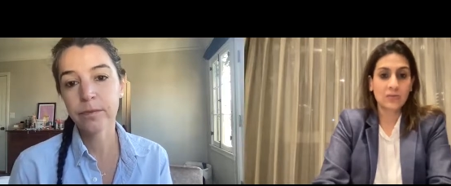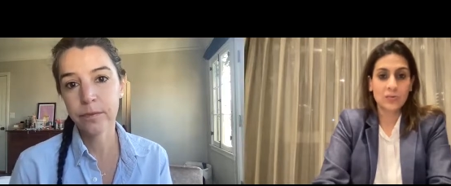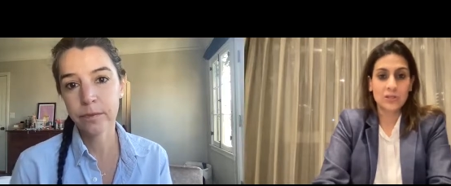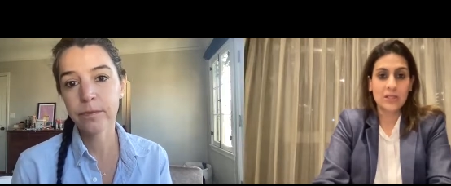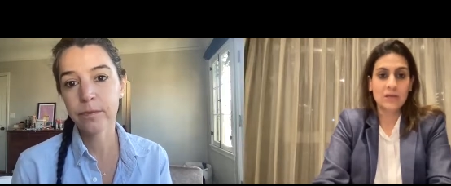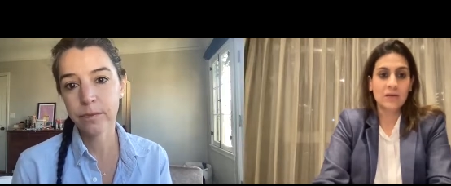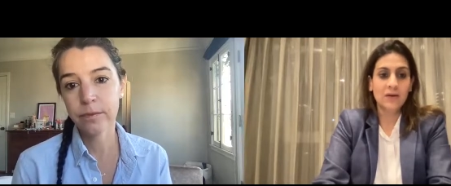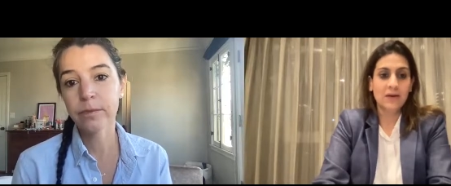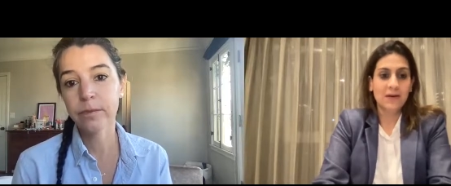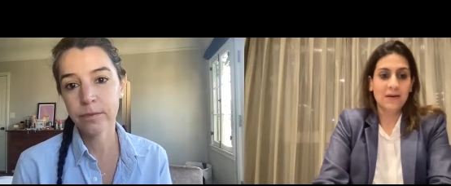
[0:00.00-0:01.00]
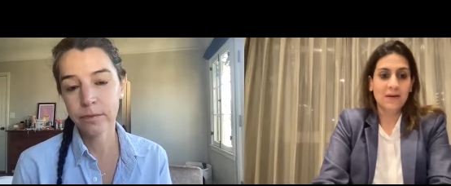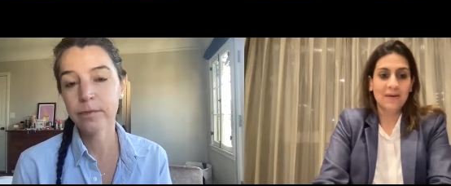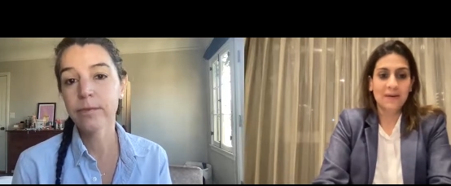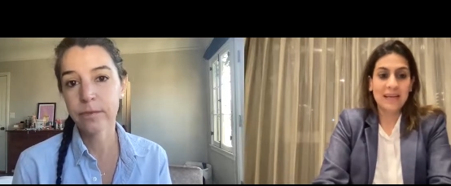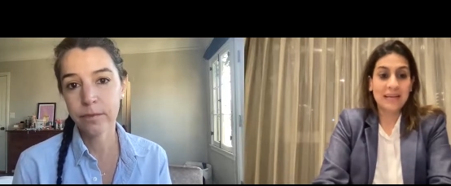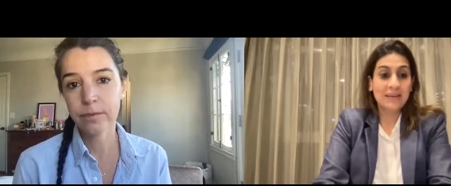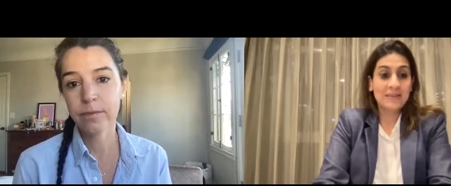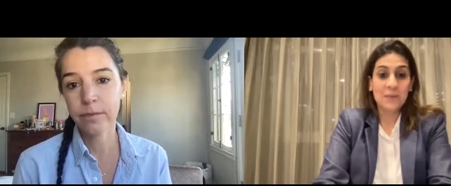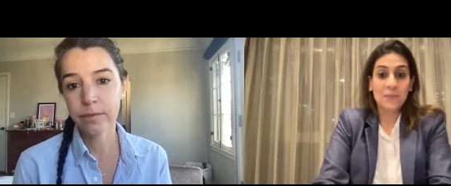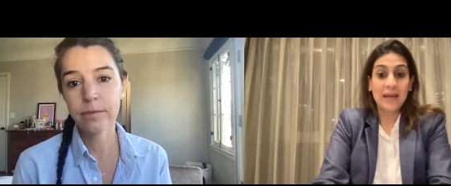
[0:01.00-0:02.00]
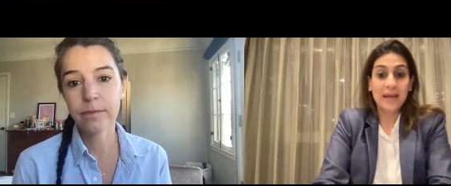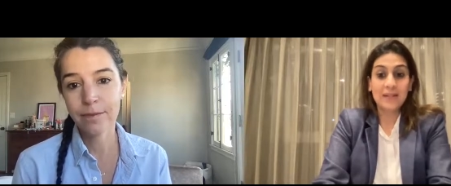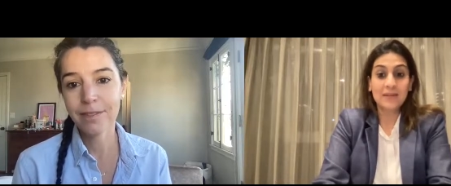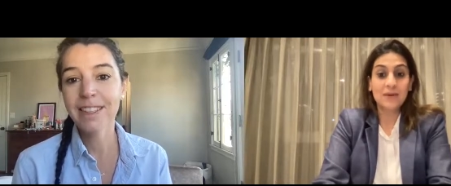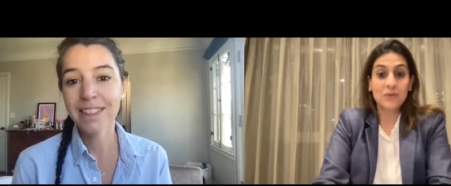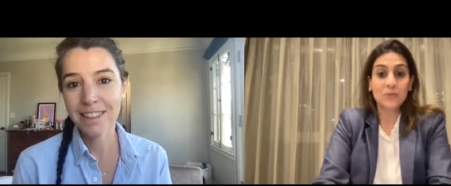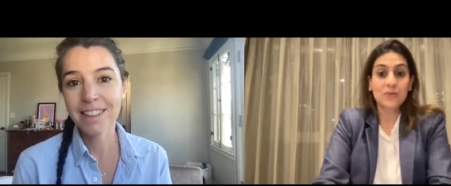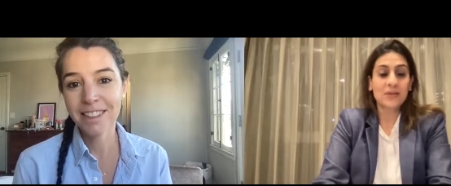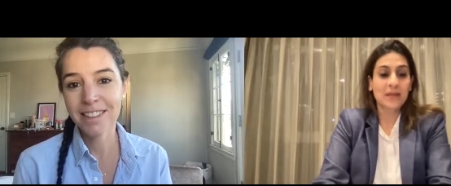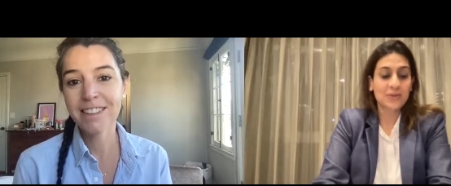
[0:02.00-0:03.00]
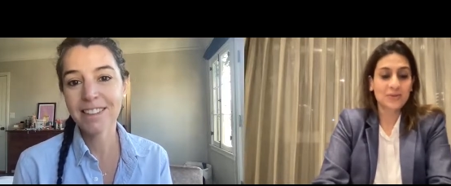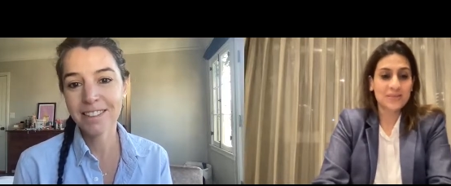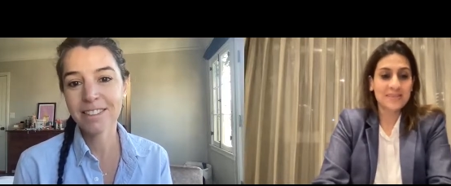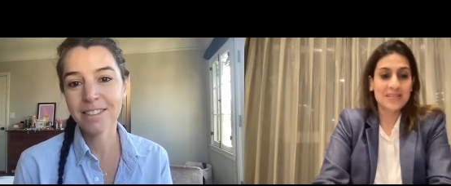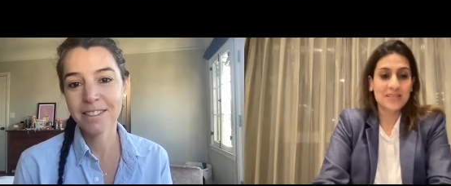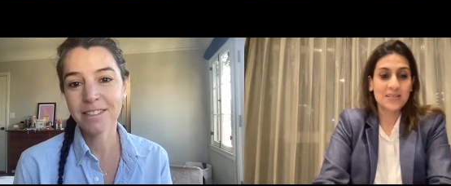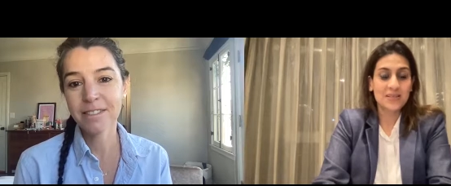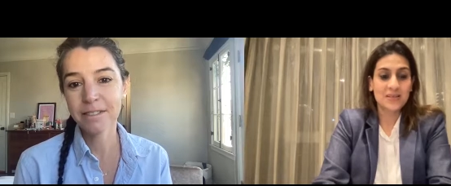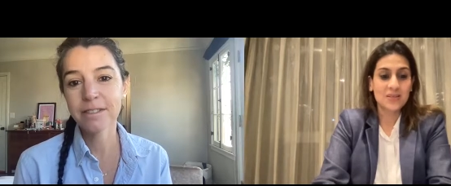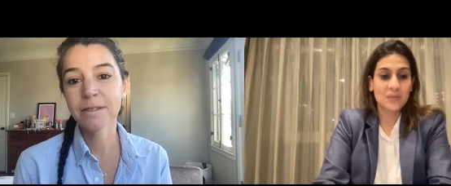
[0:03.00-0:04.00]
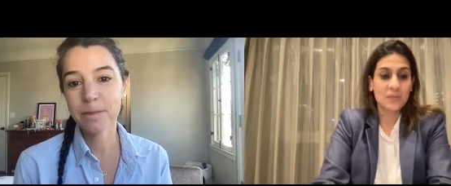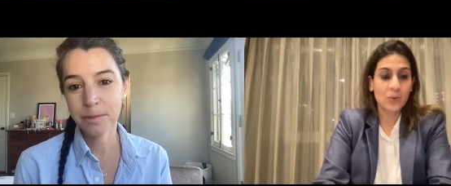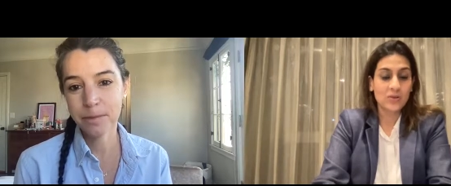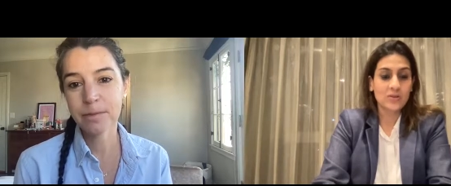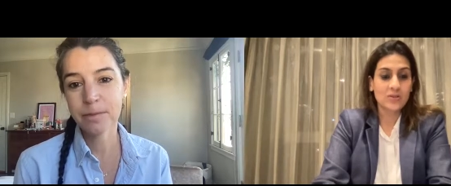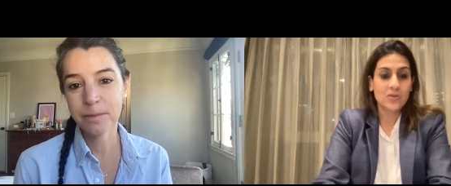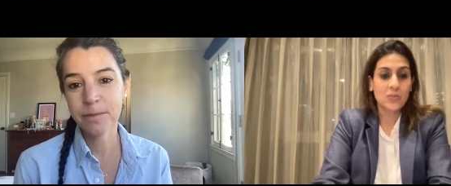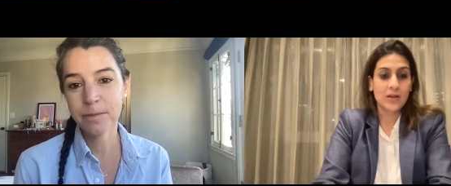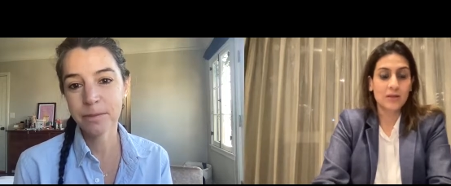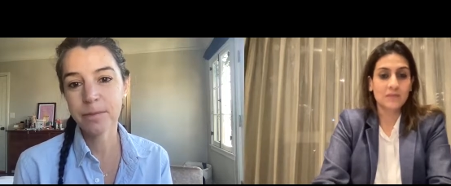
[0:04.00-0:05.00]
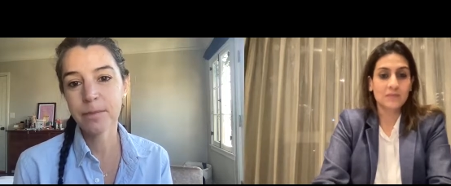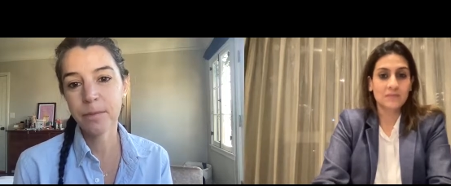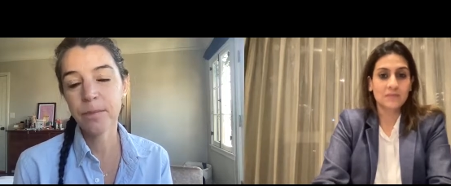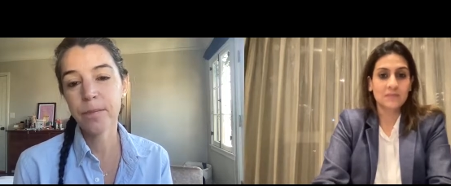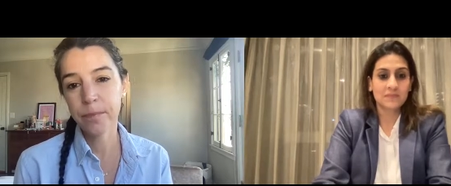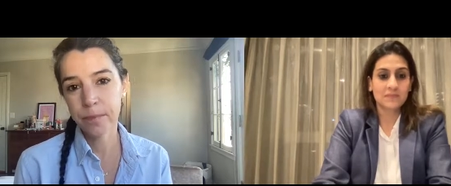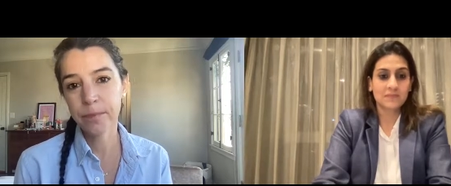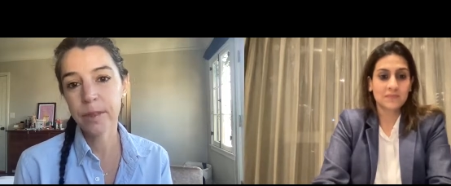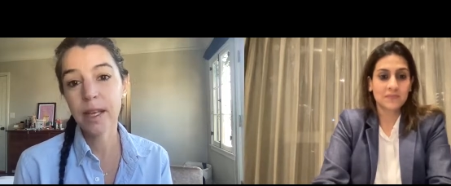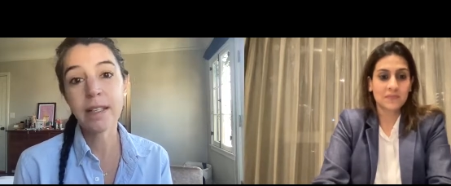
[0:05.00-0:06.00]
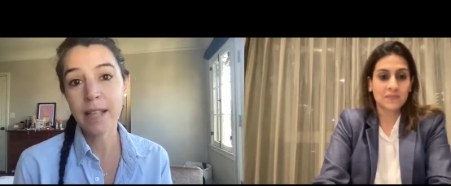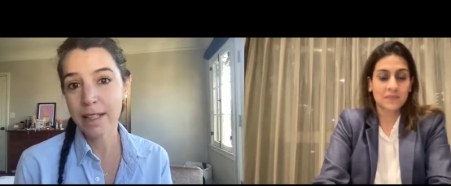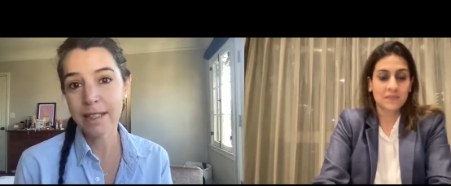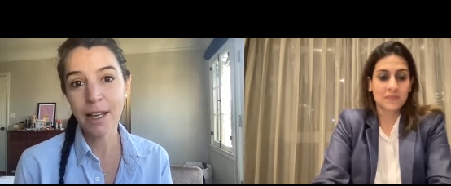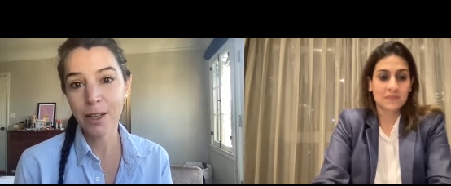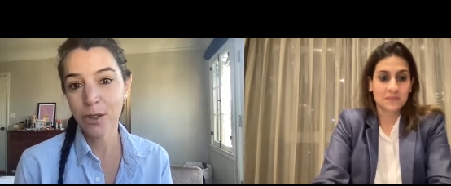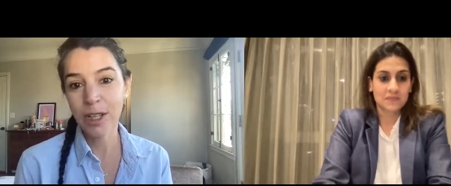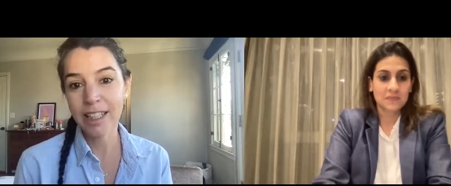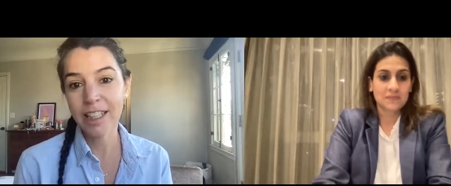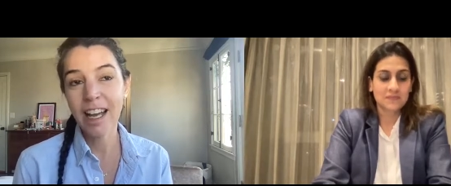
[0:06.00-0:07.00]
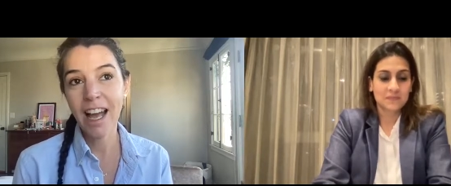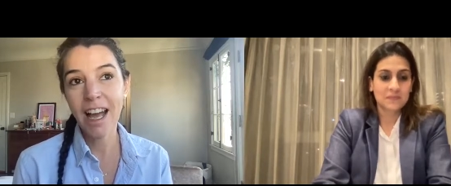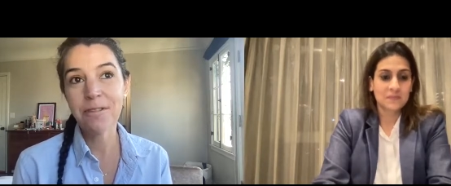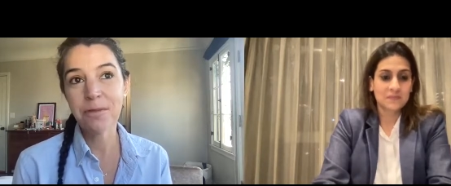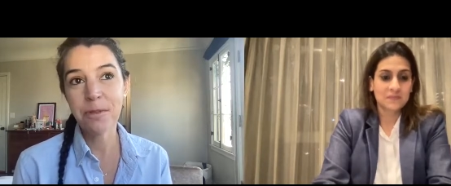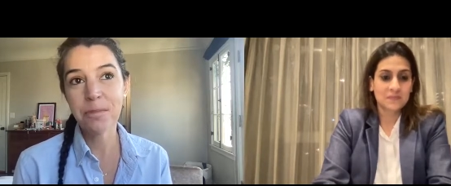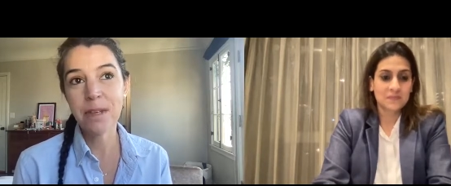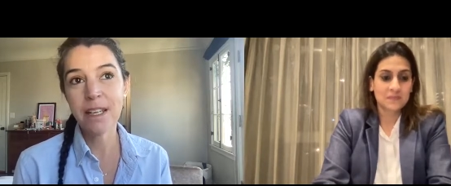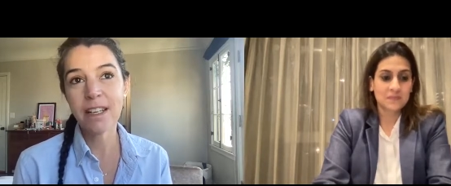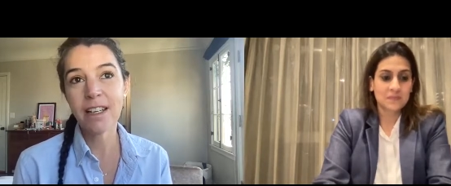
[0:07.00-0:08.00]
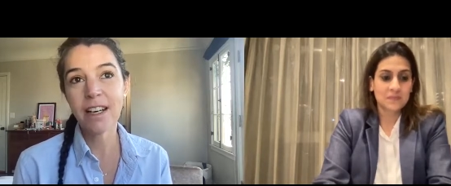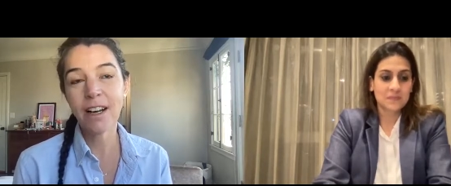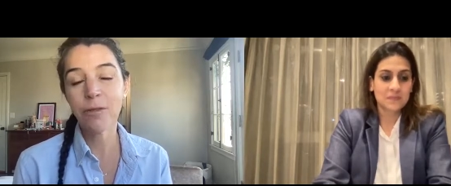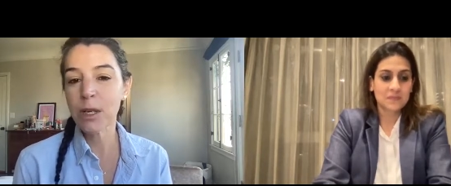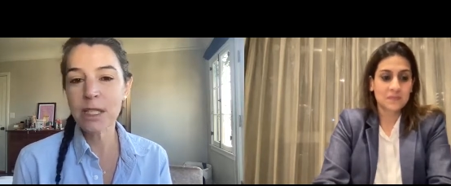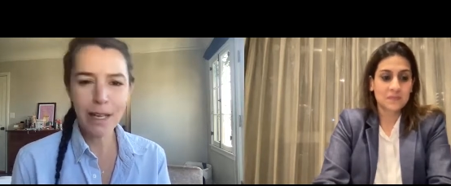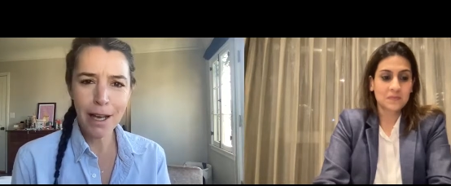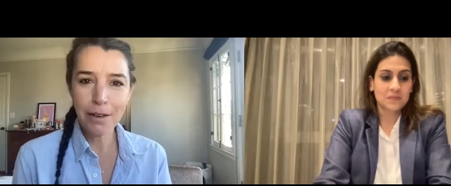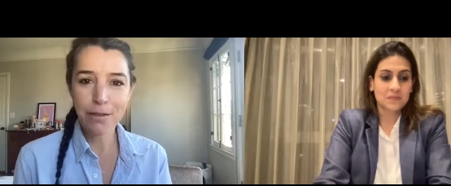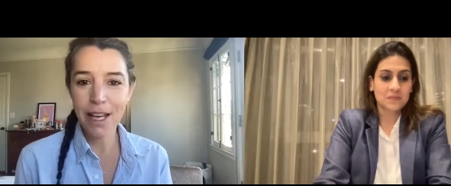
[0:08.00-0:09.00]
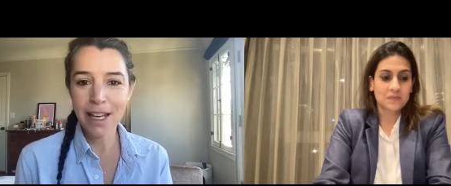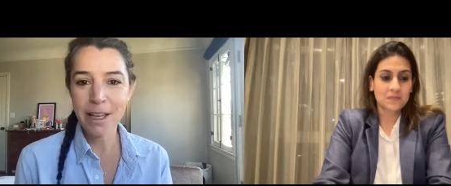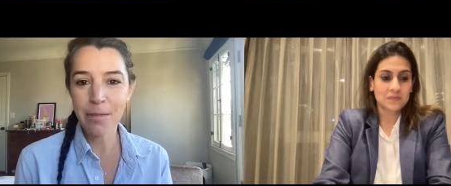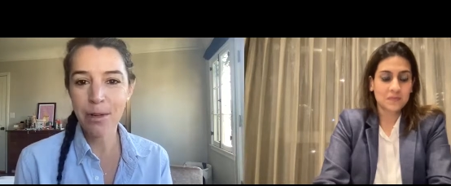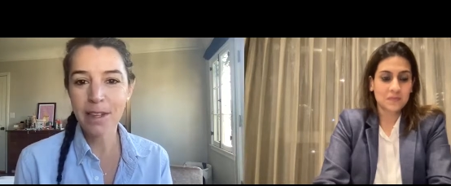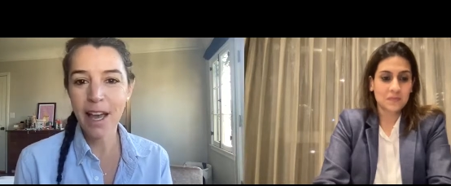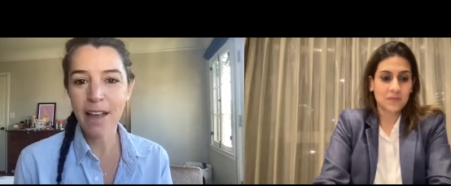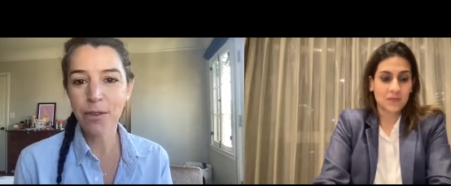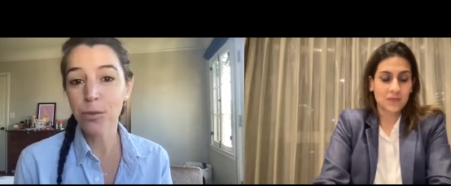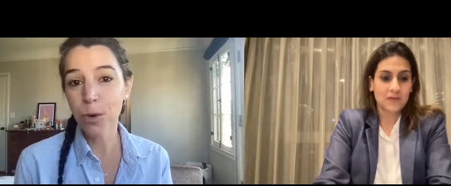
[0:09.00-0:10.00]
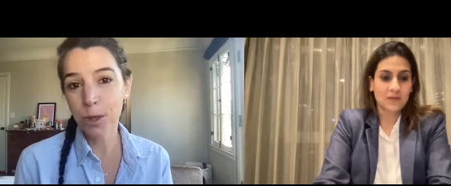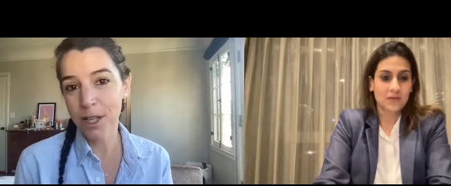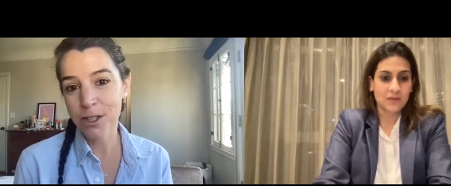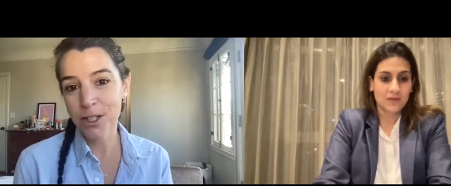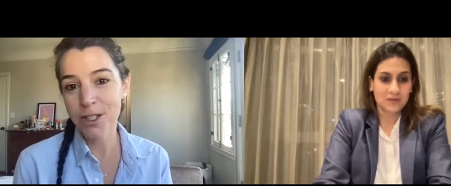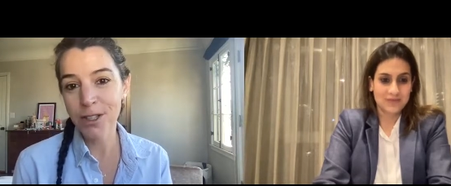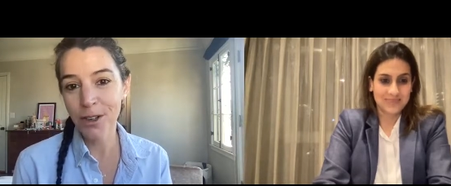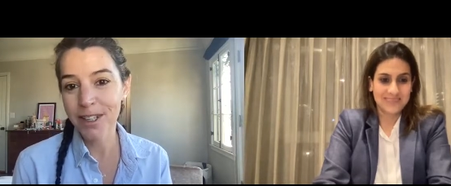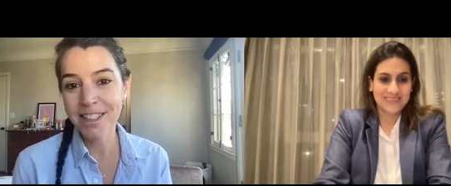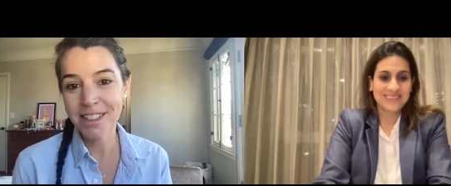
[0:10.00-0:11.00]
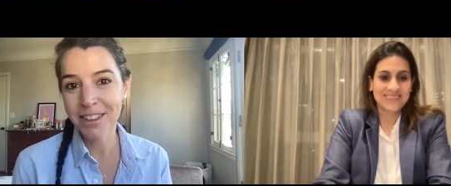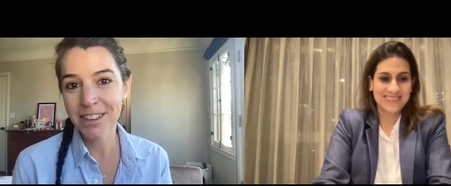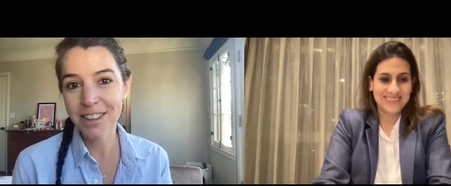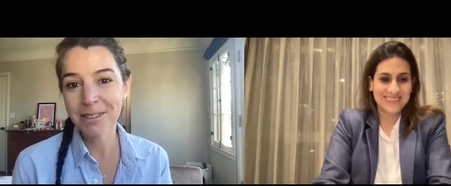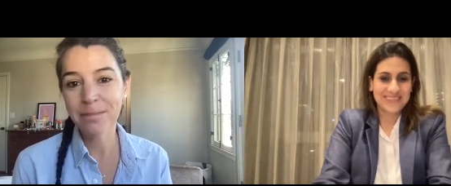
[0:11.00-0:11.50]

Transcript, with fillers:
Speaker 1: a routine, getting some healthy youth connections is important as well.
Speaker 2: Yes, I agree. And for me, once I kind of lined up with that, the world actually started to look